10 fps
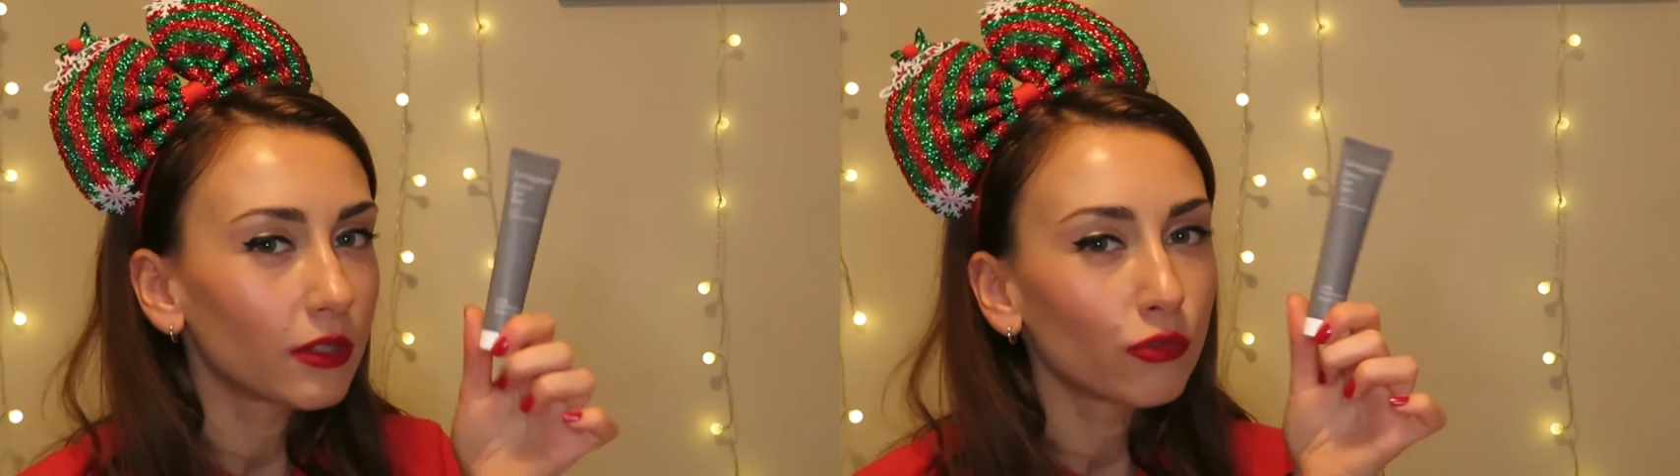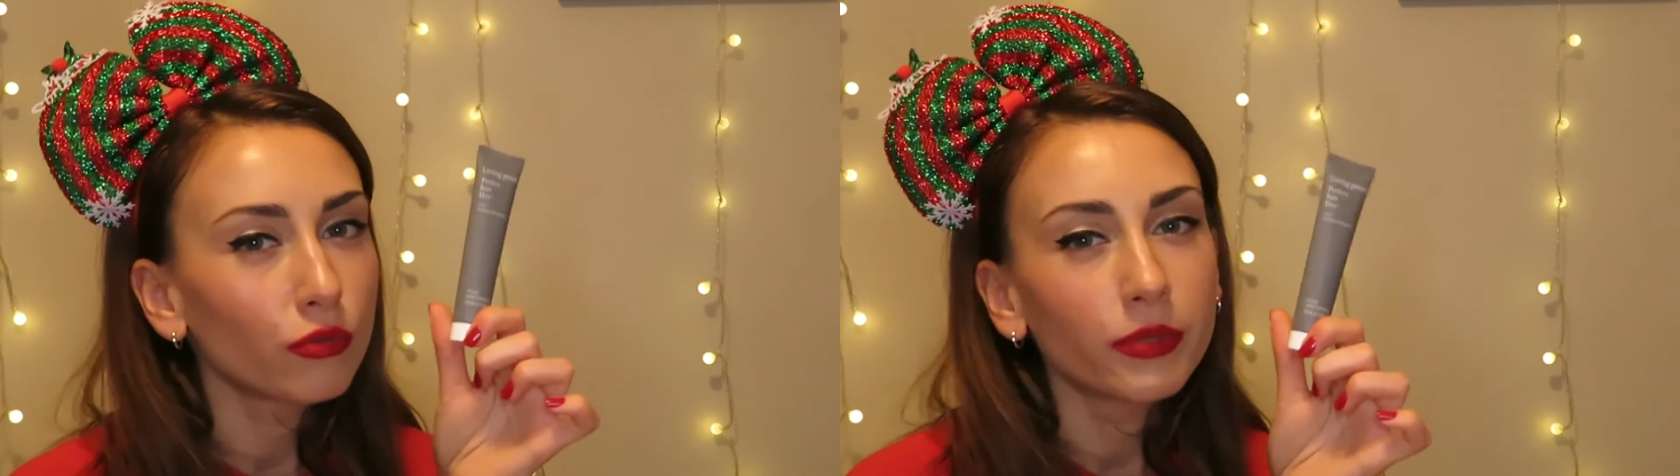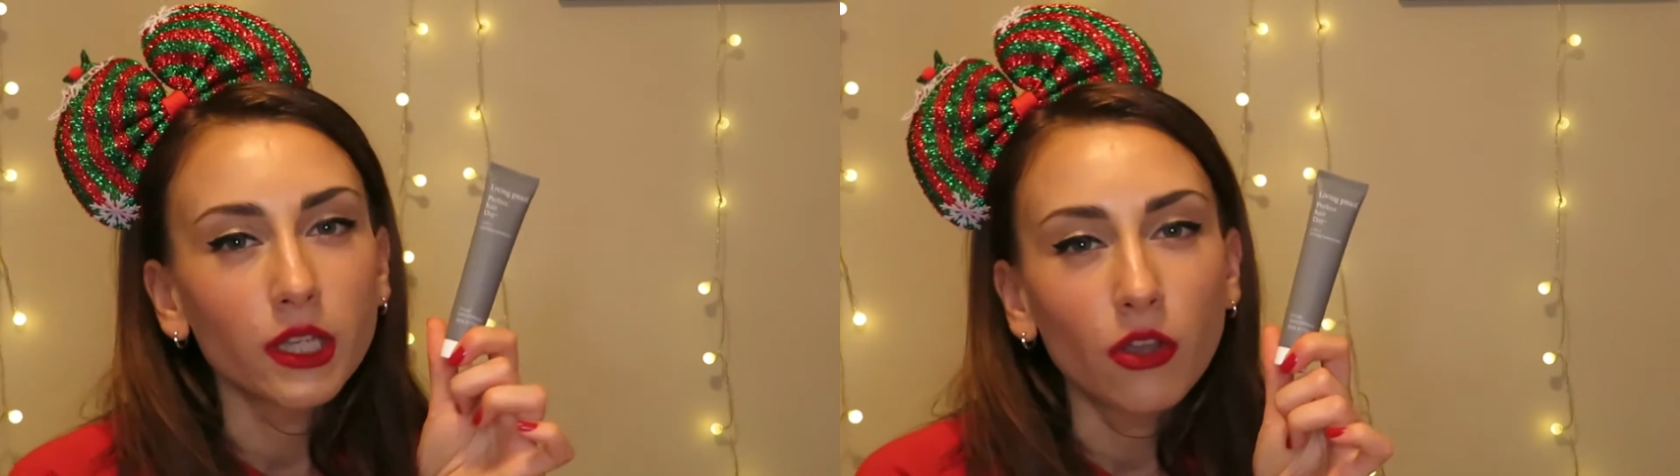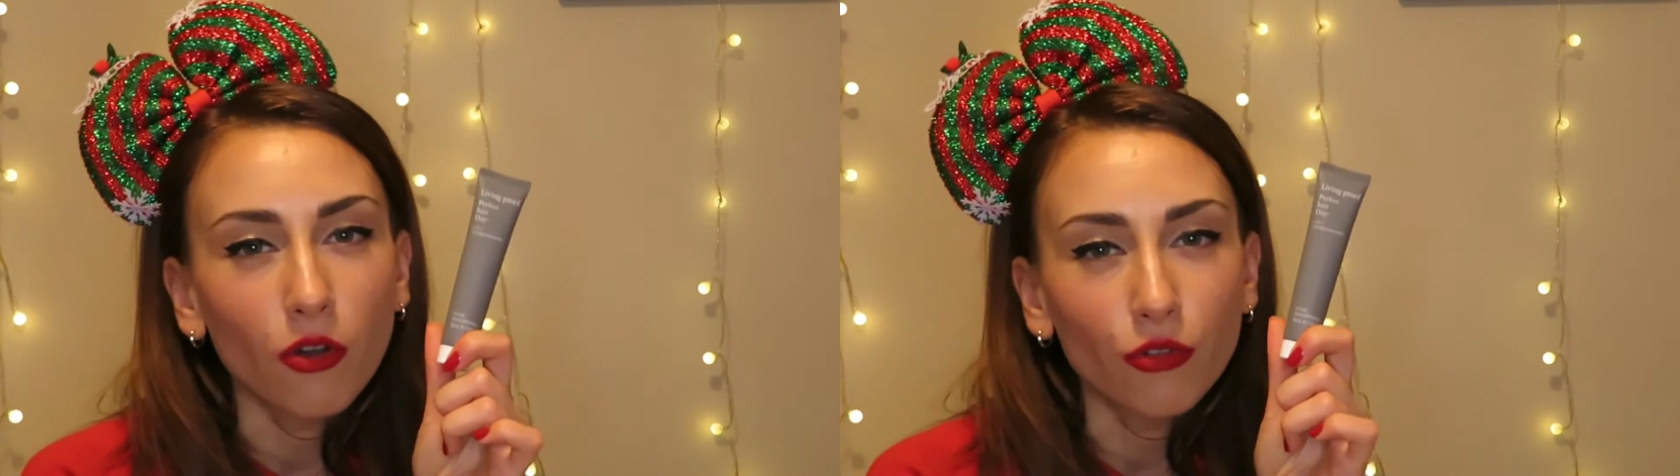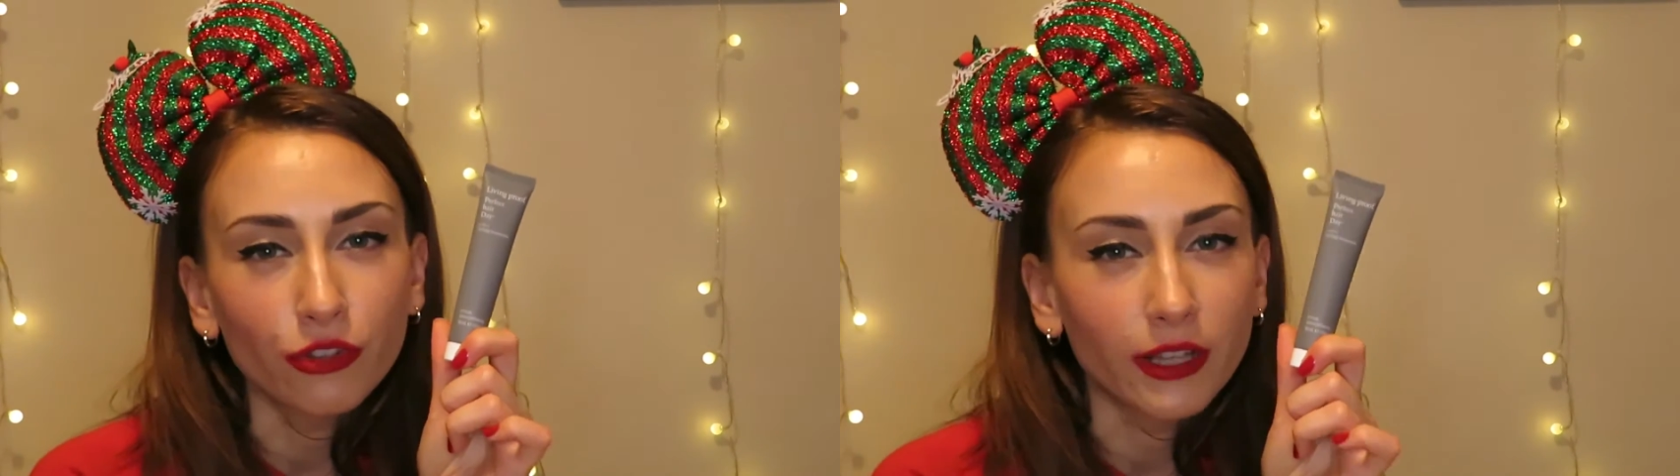it will be
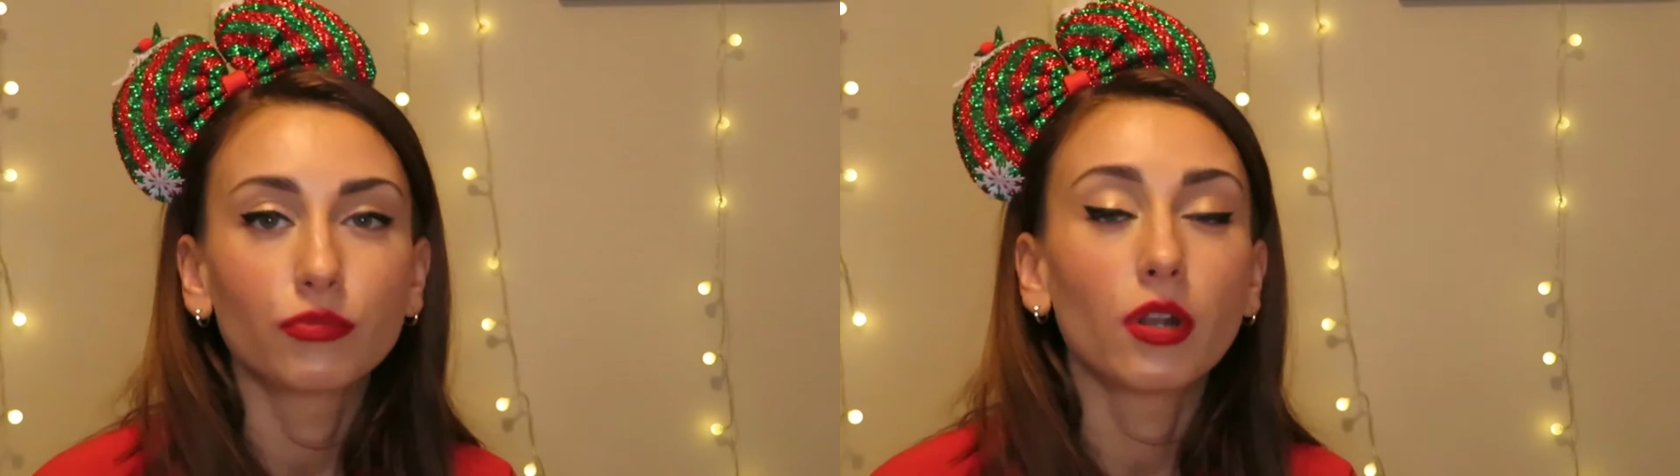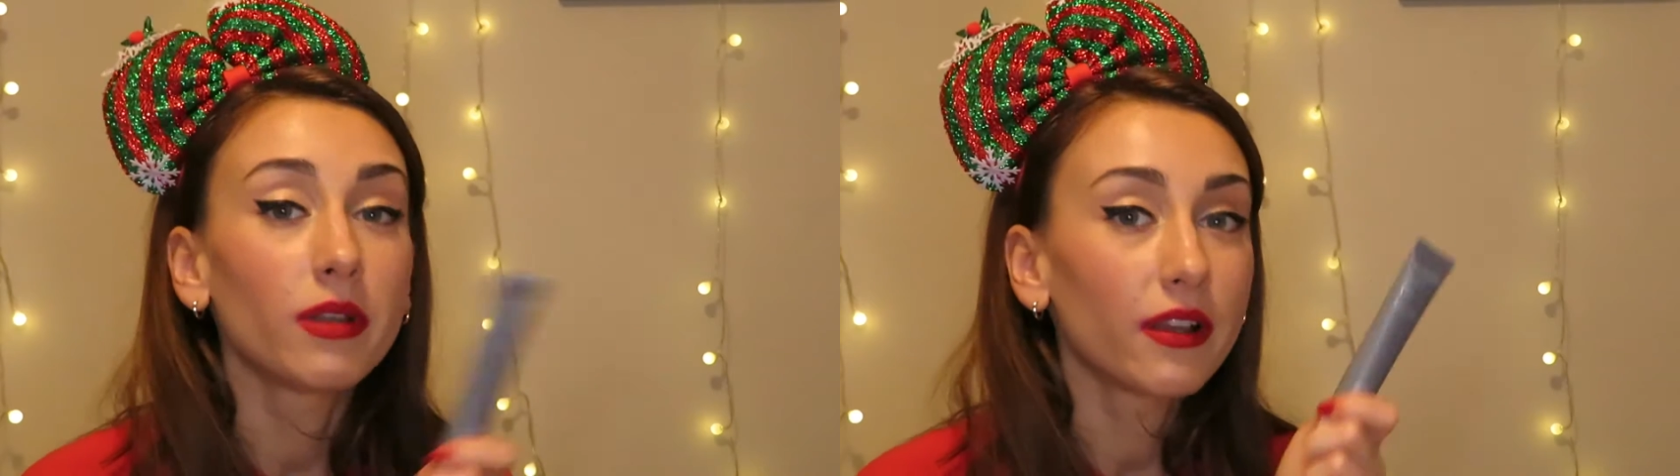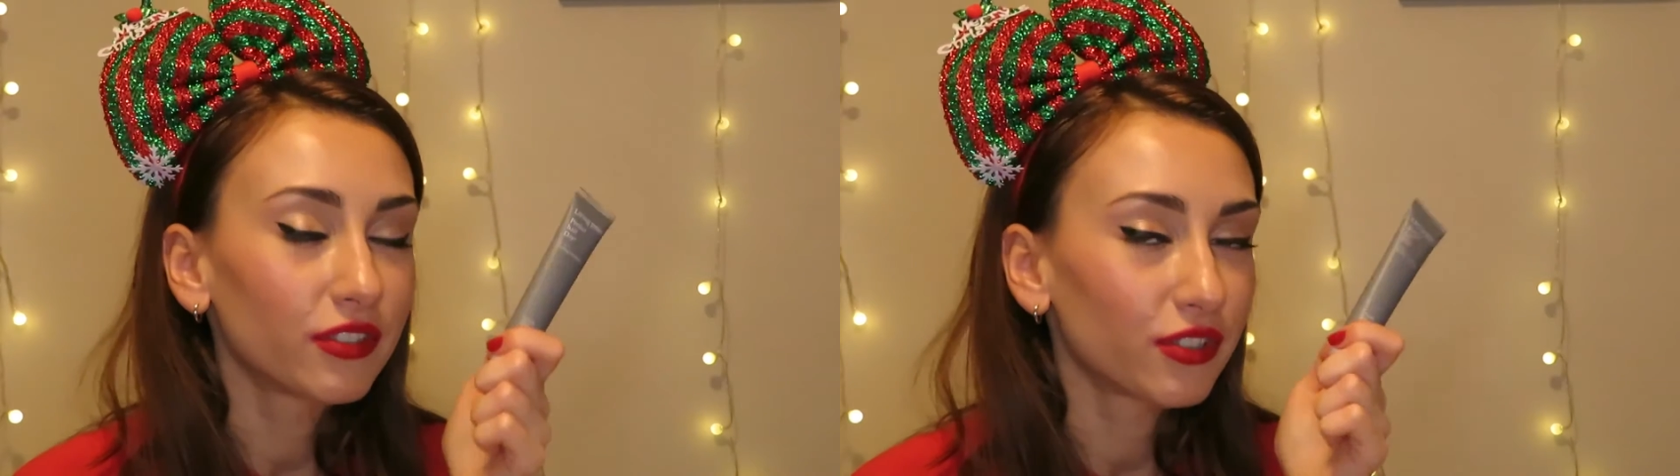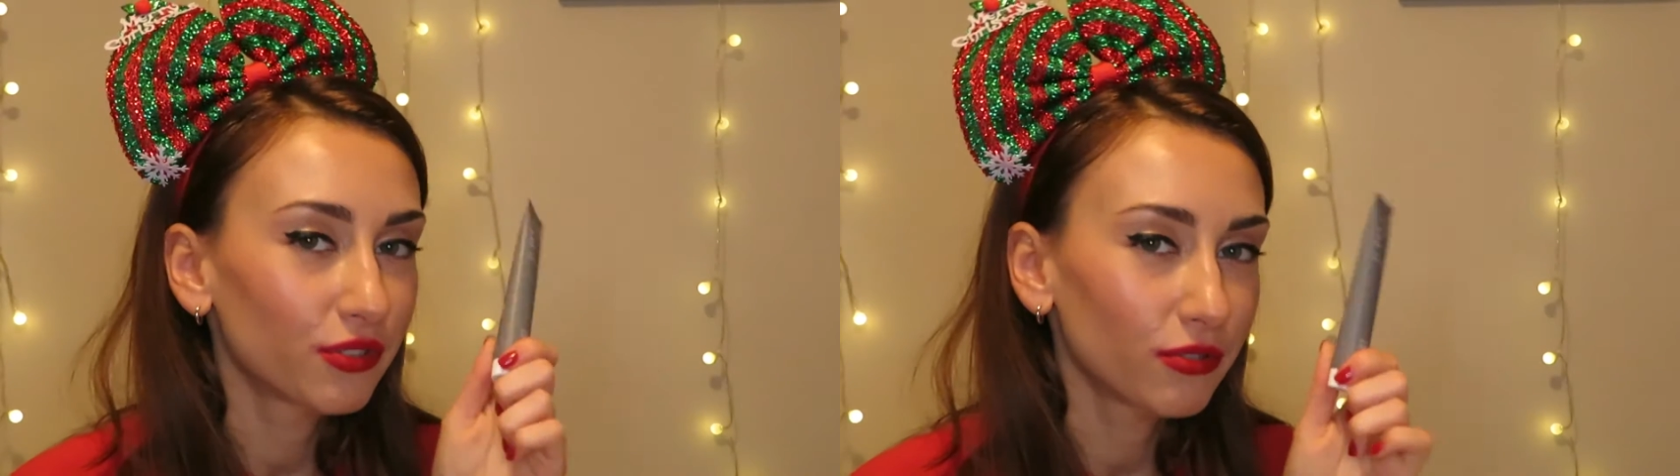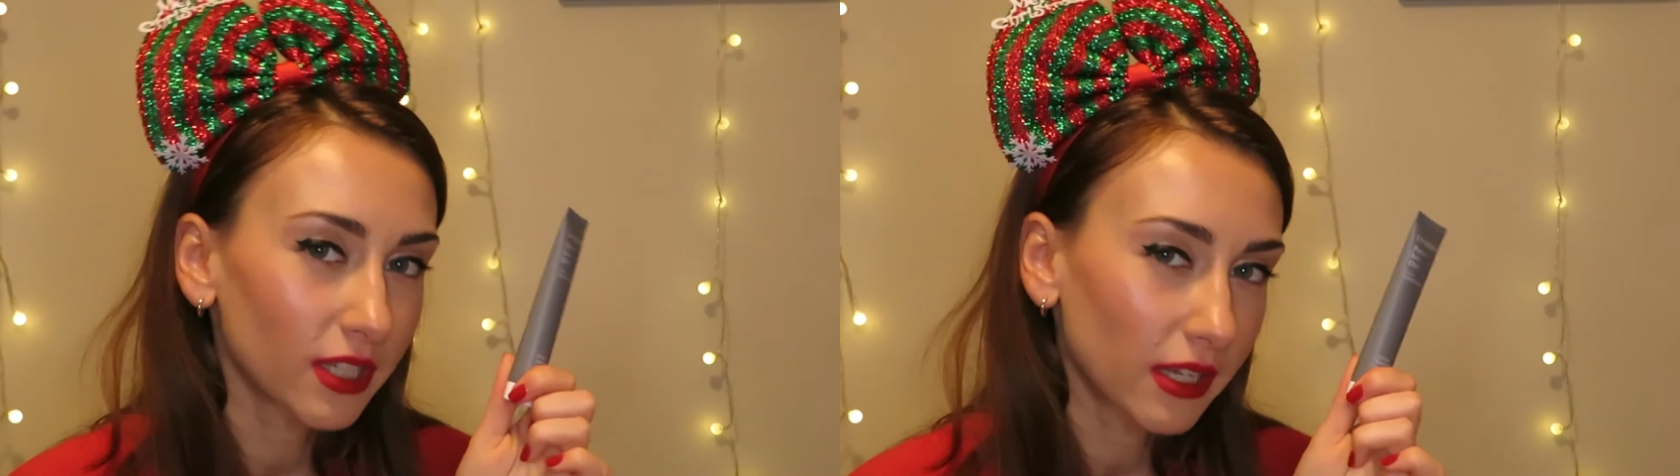gone probably after 2